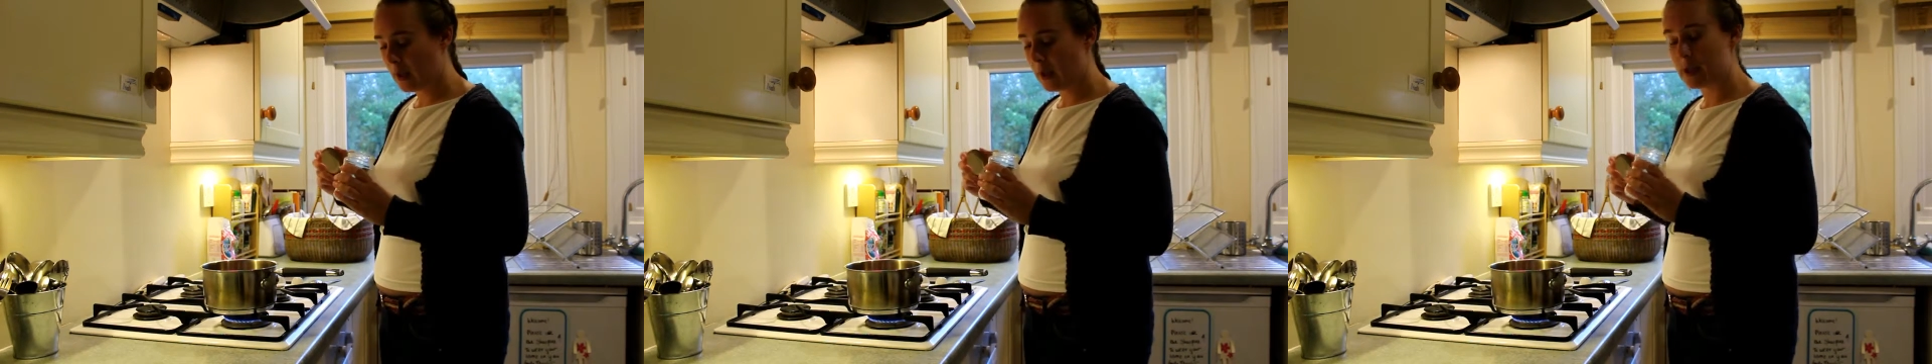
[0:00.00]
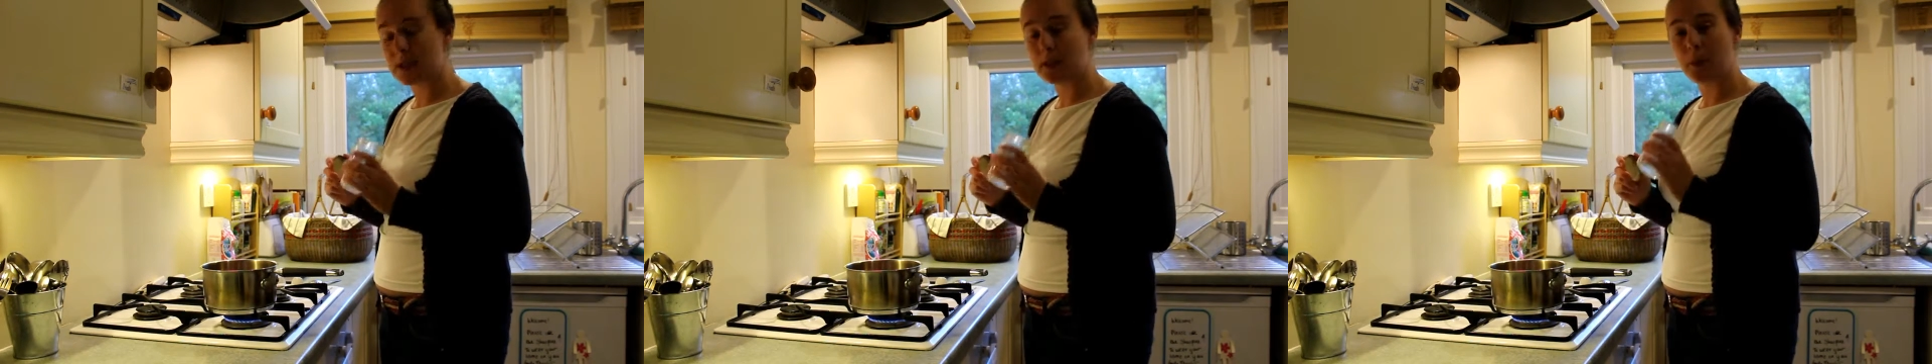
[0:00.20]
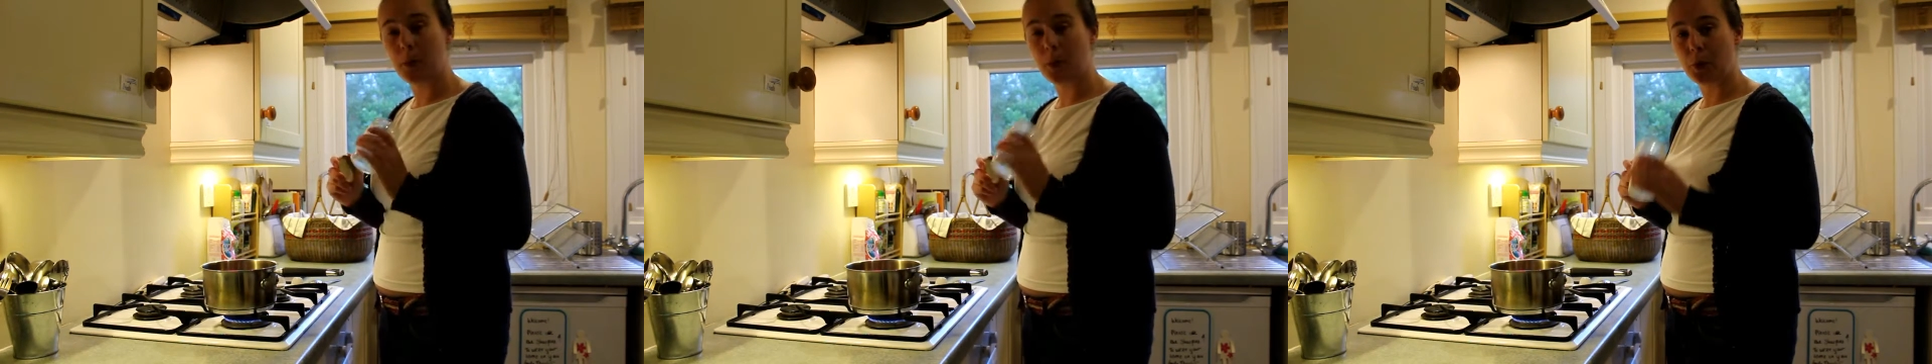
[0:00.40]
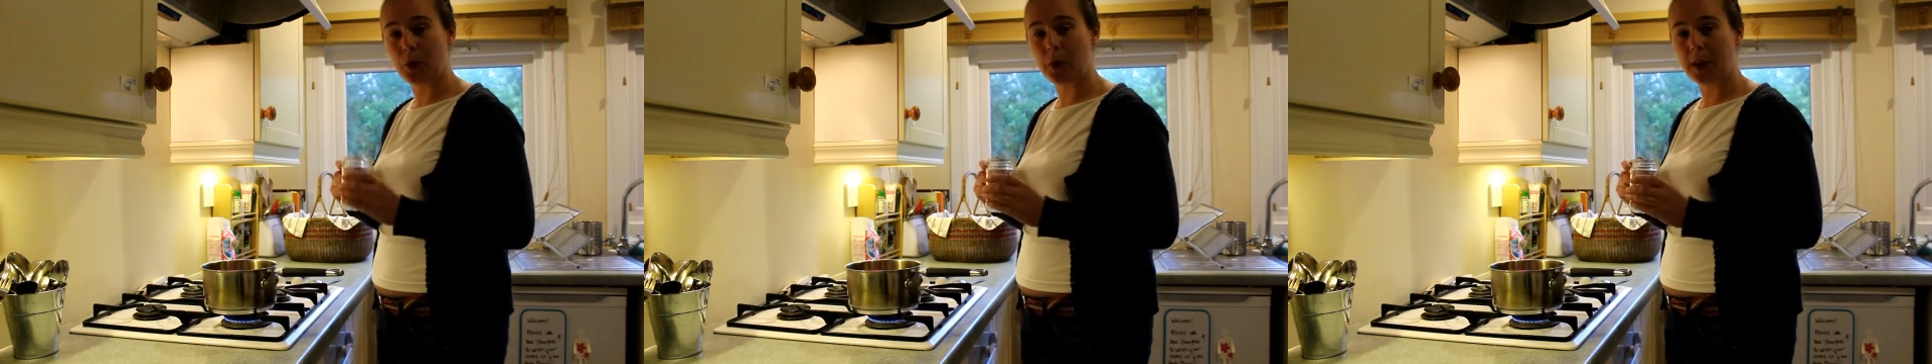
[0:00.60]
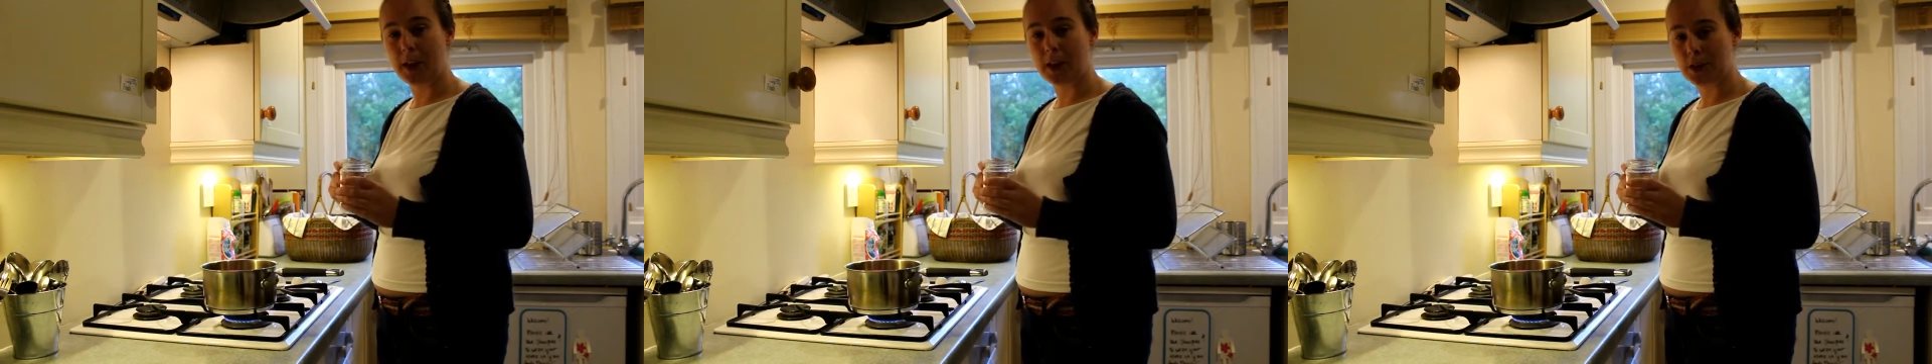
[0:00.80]
is
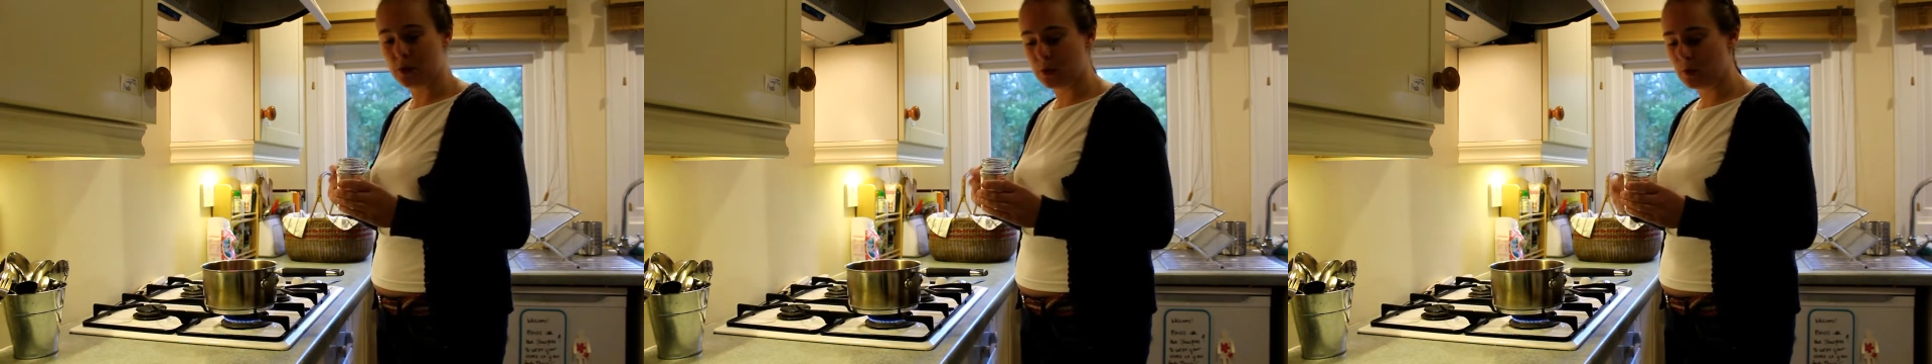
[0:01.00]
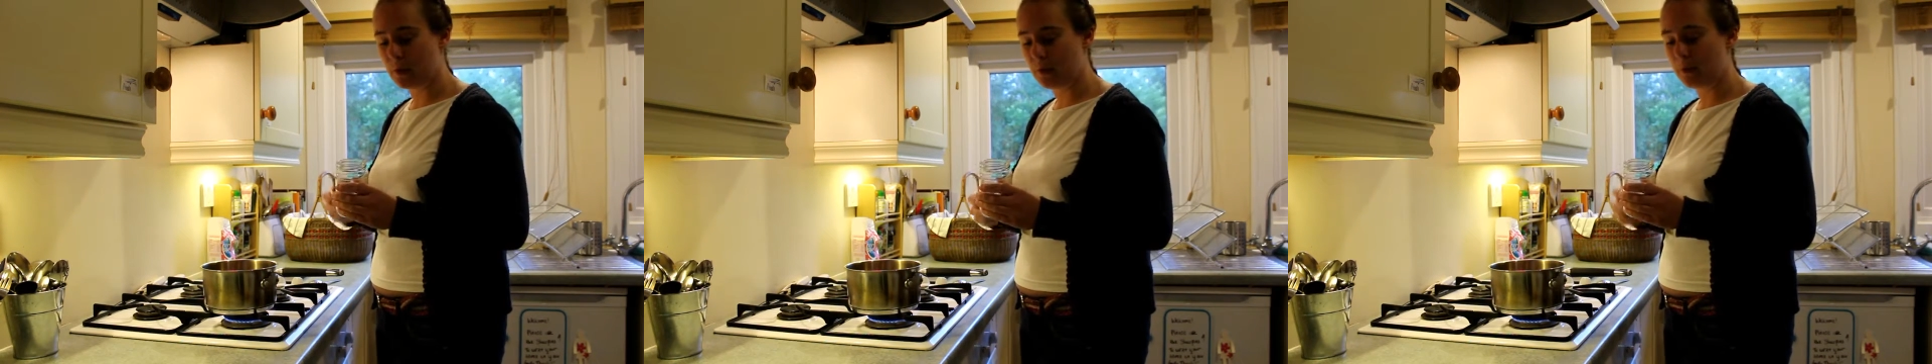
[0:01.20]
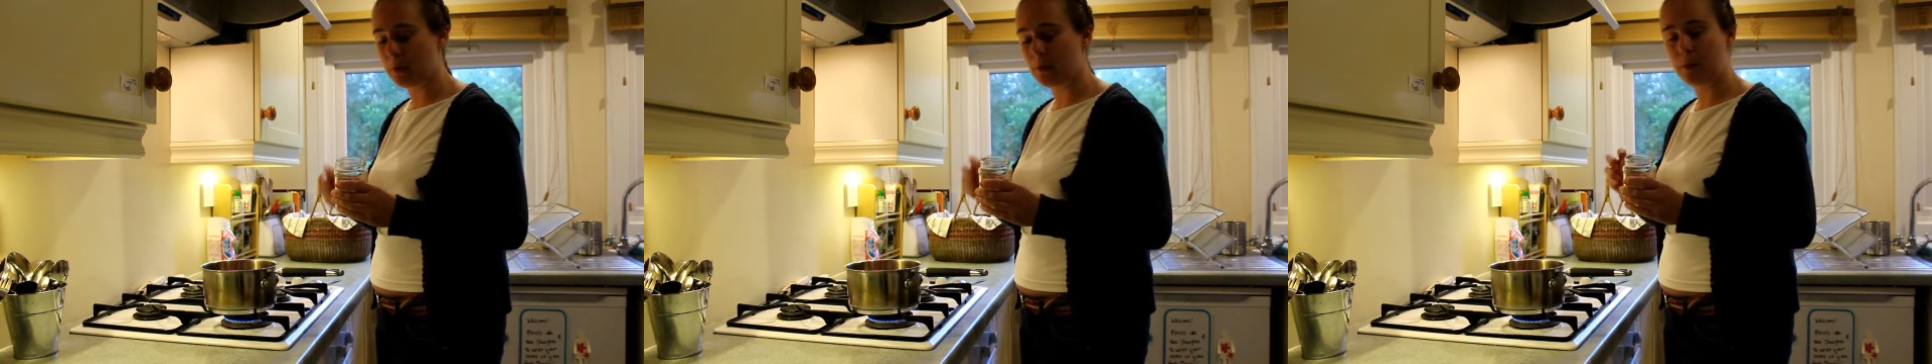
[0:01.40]
boil the kettle